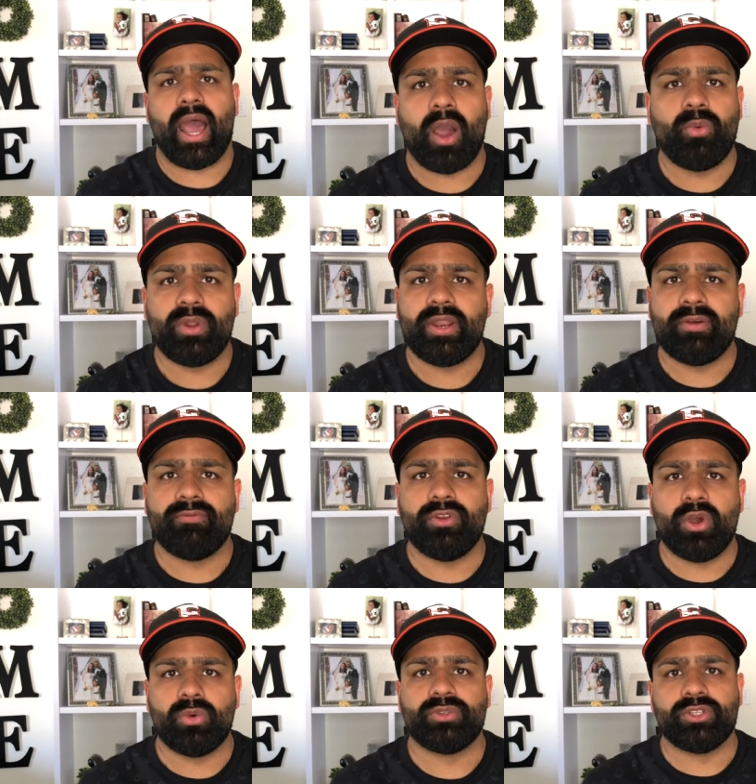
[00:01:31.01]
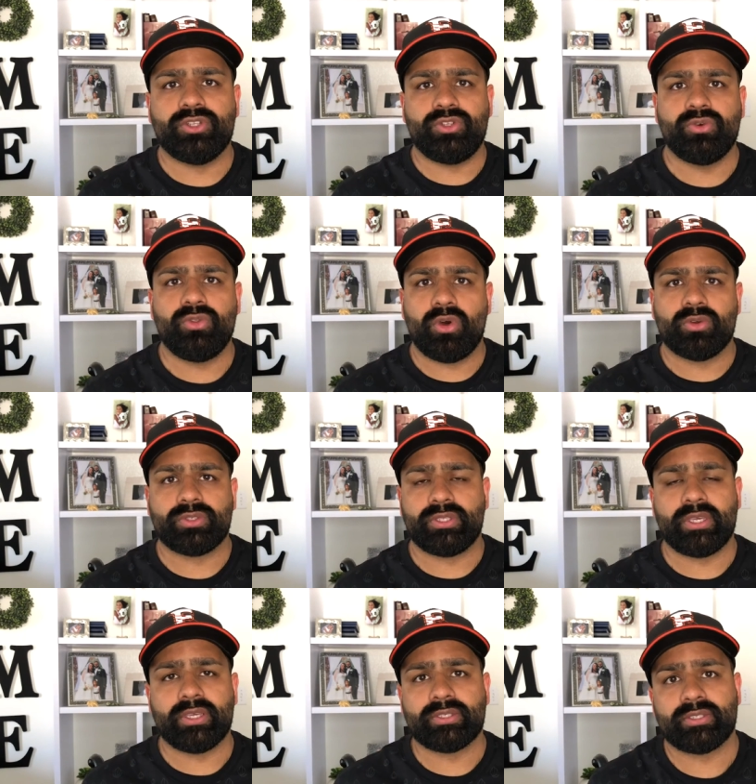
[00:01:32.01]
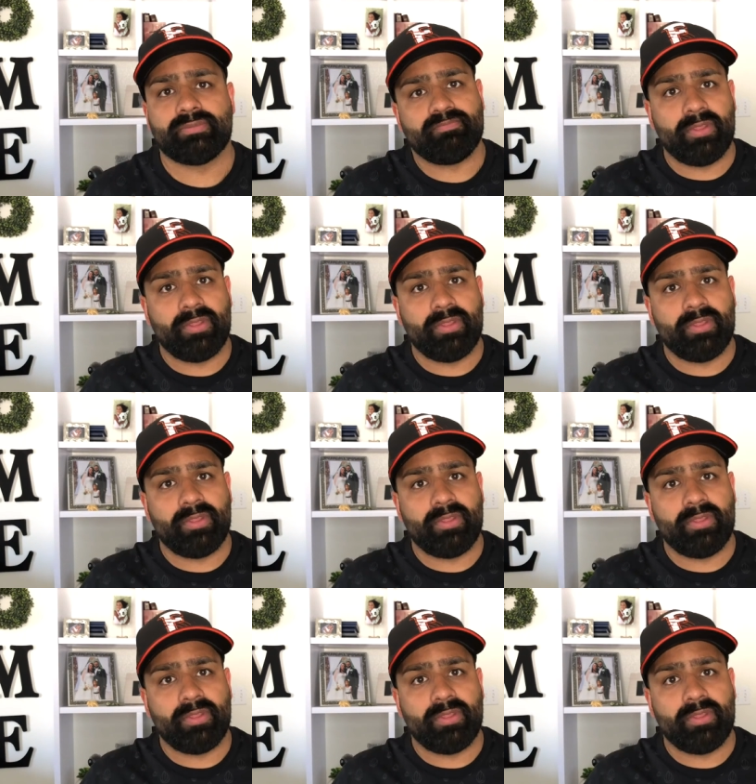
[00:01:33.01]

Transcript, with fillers: I wouldn't have known to do those things